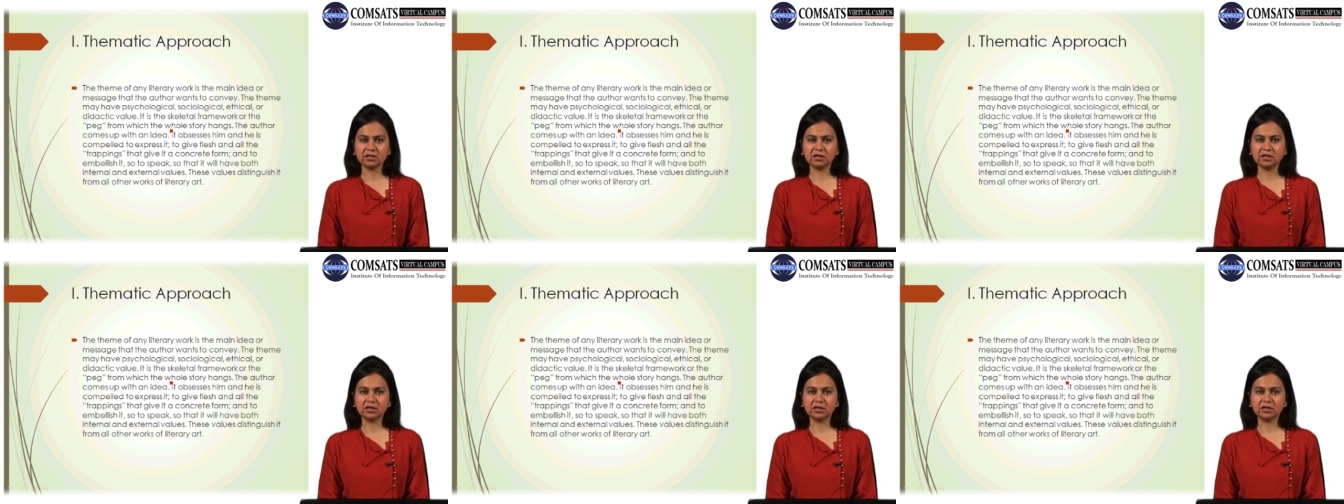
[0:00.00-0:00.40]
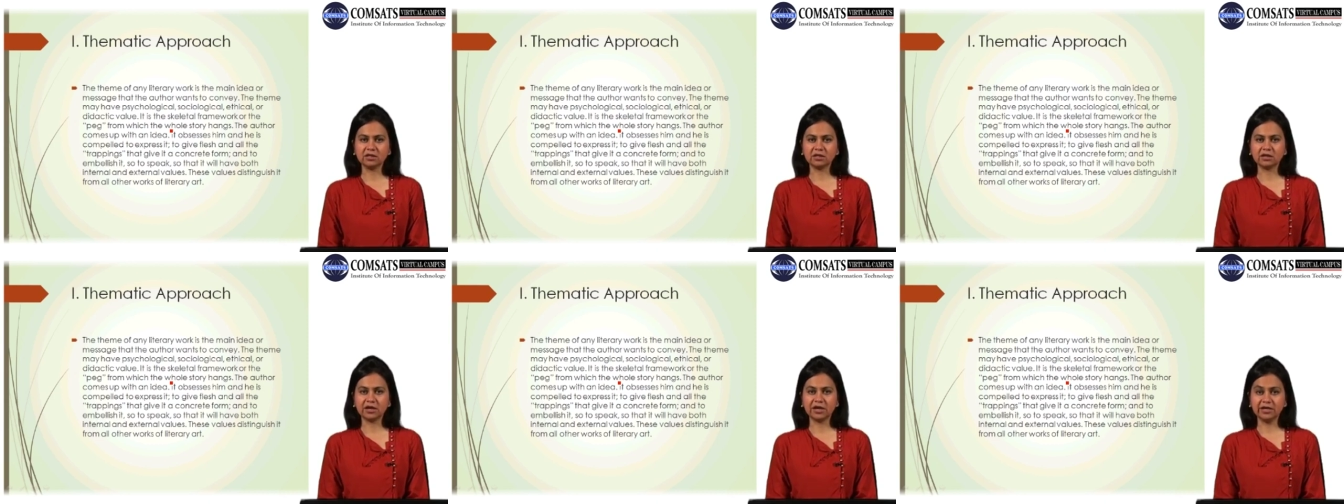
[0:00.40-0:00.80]

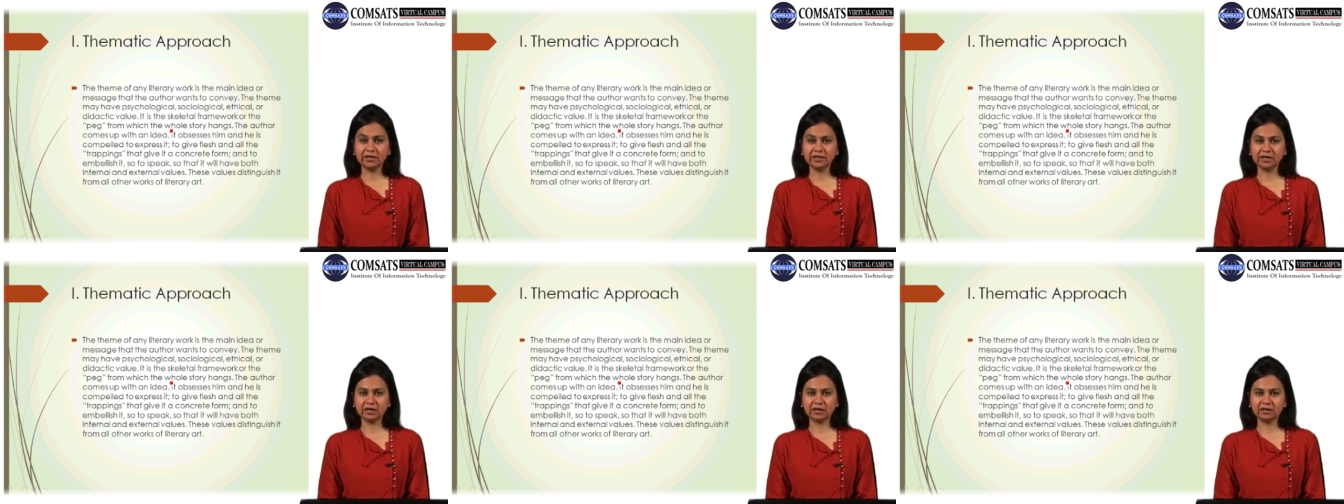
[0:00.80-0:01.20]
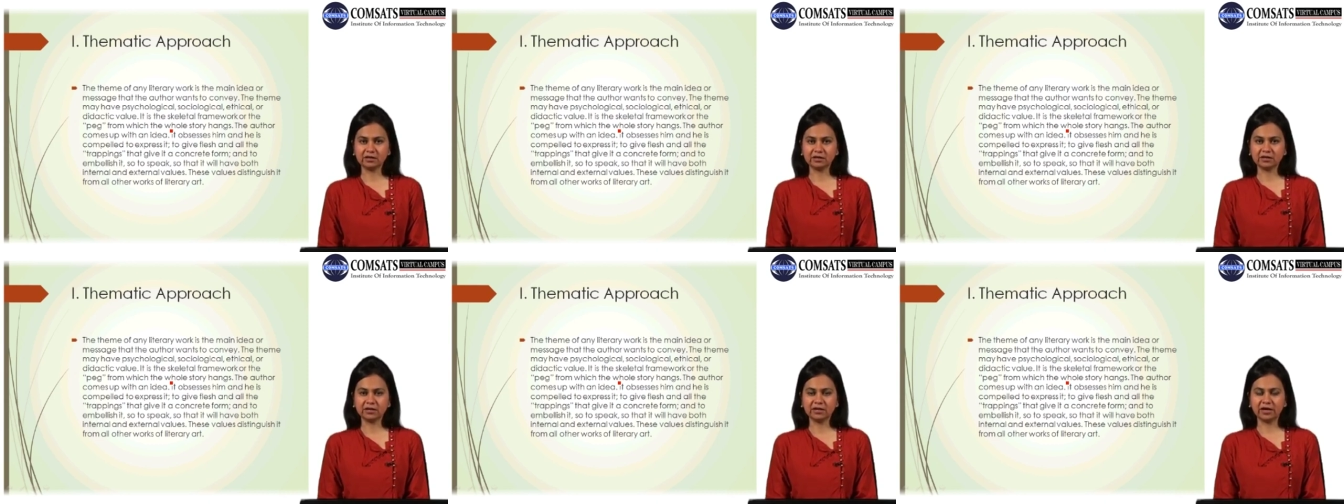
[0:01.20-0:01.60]
the idea
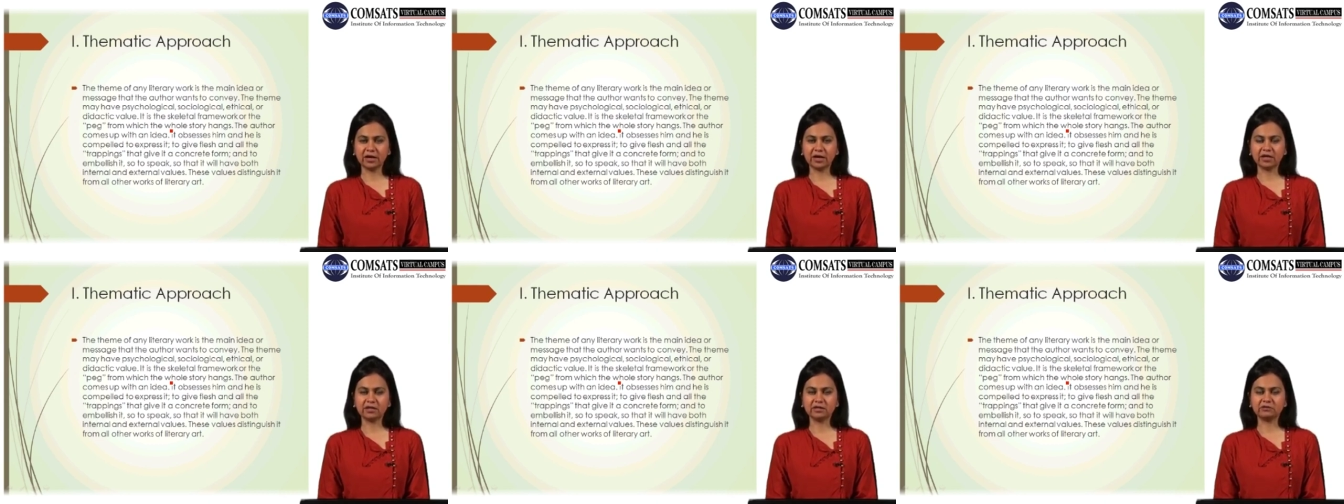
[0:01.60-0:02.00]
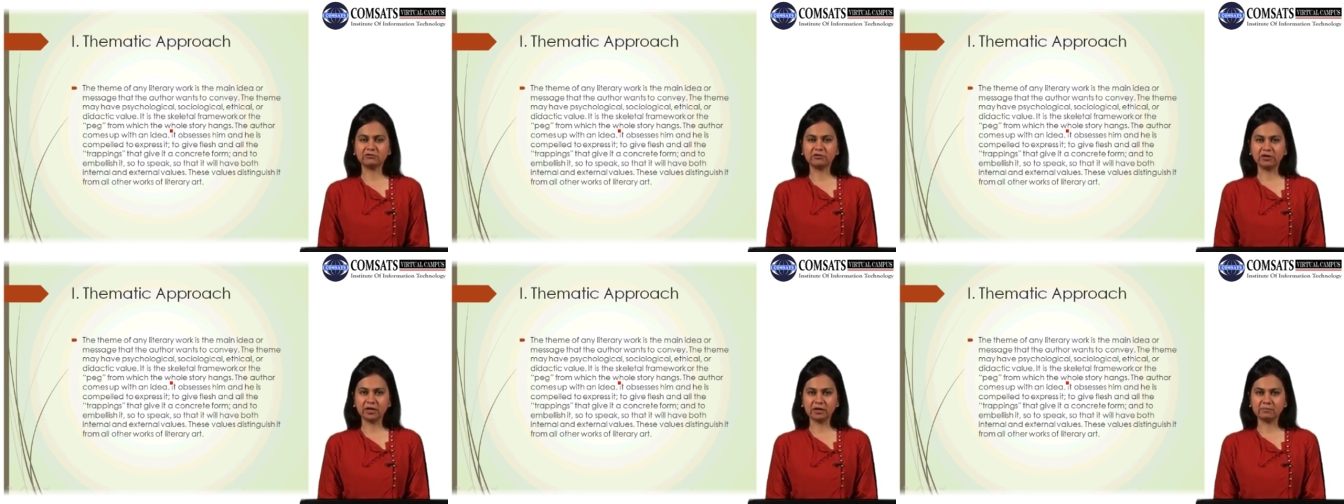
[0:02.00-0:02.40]
and
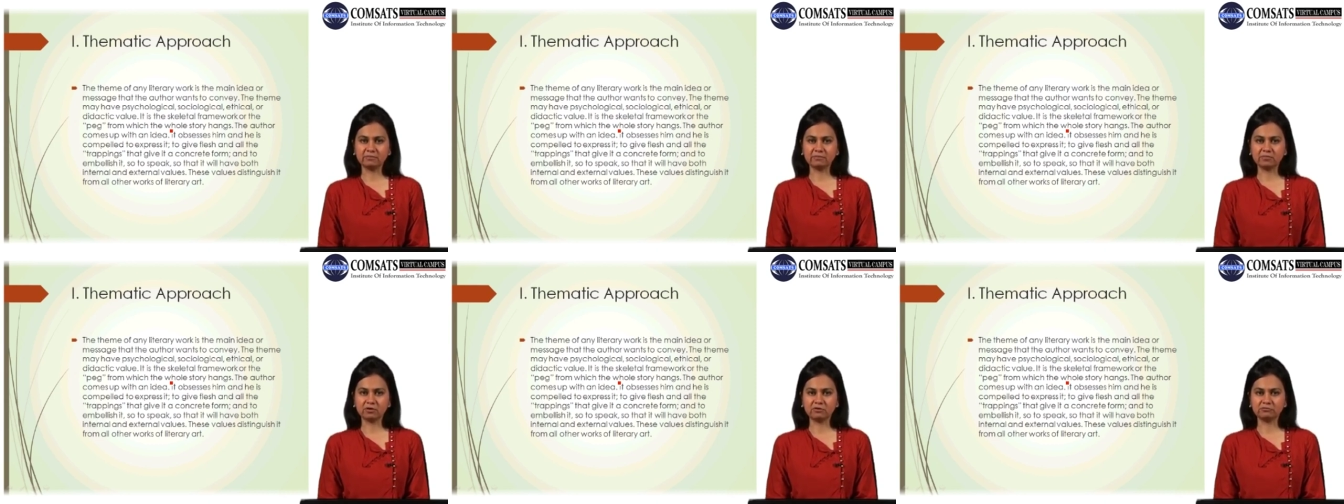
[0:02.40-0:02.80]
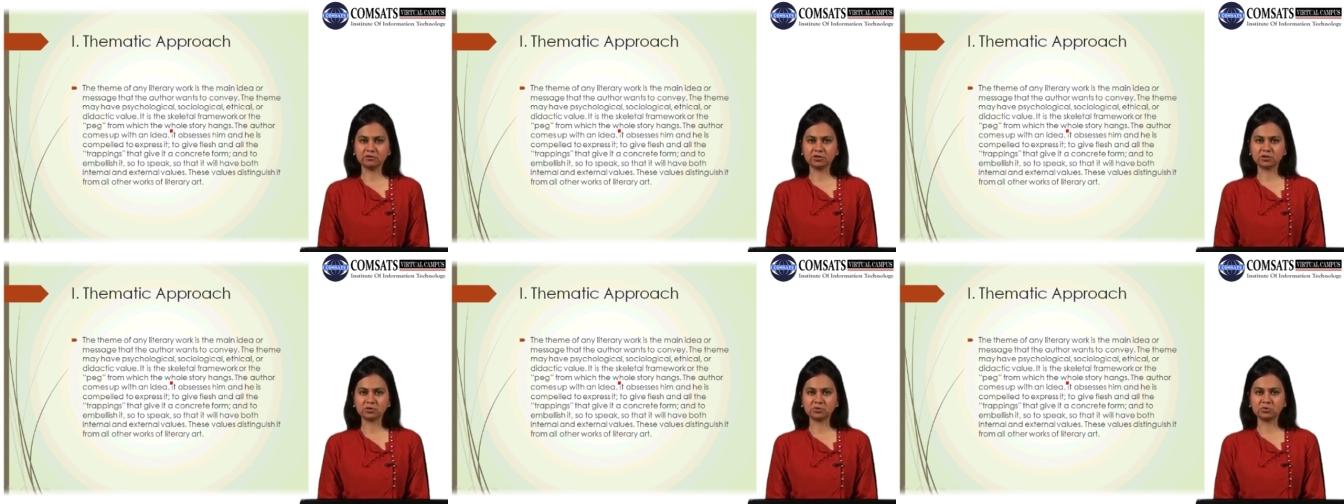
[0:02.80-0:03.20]
theme
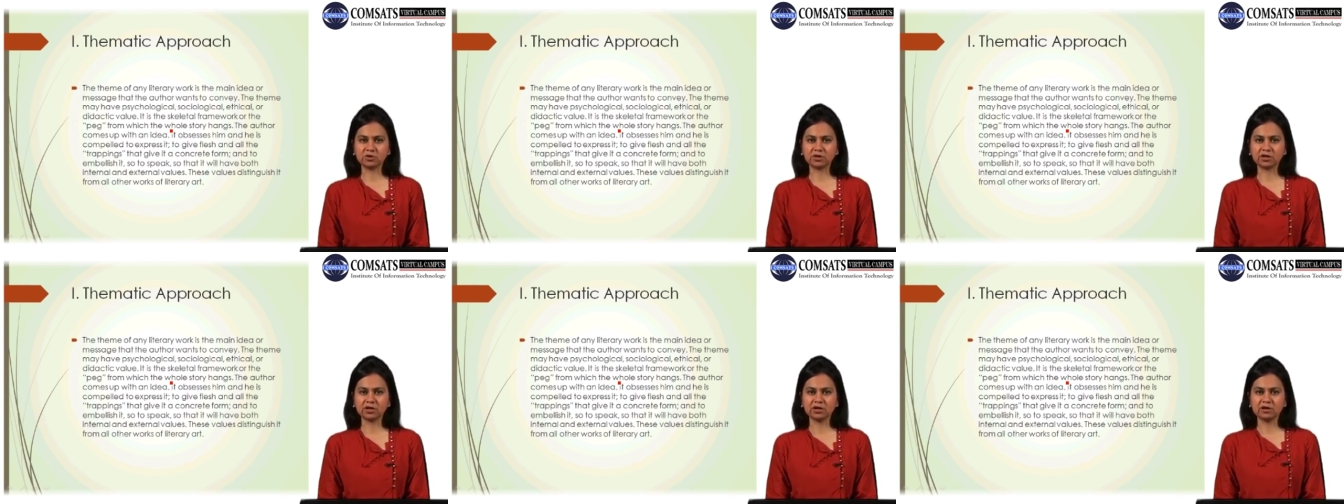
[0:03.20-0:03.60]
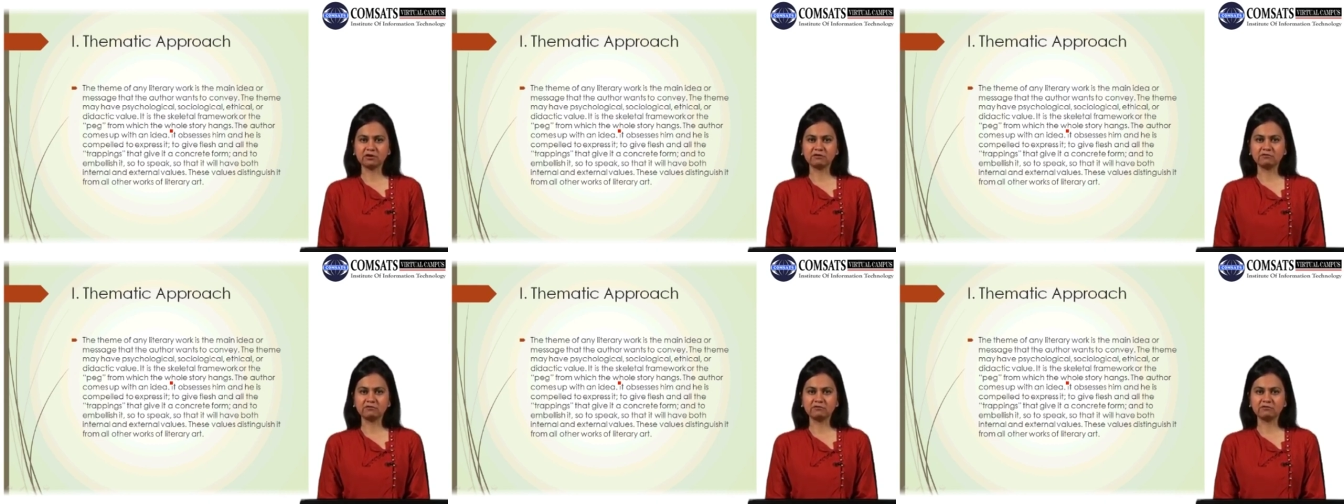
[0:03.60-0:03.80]
of the story